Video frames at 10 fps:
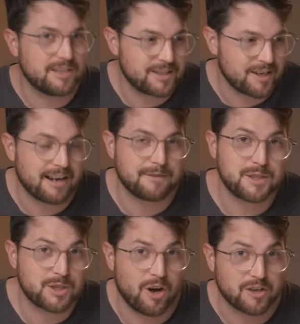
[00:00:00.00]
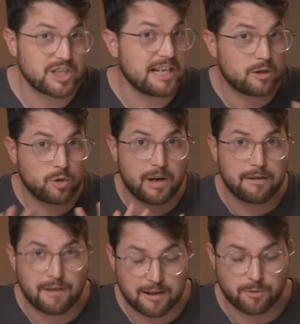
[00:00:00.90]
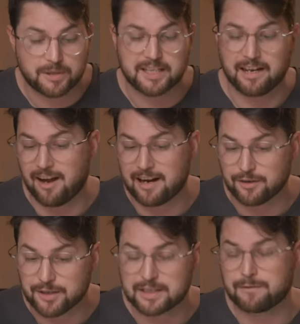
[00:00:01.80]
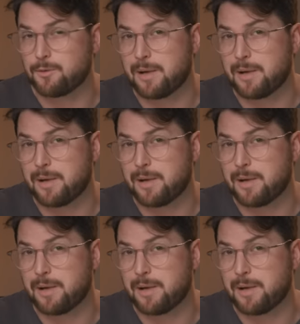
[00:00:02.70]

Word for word: side of Scotch, and a great value whiskey. I got this for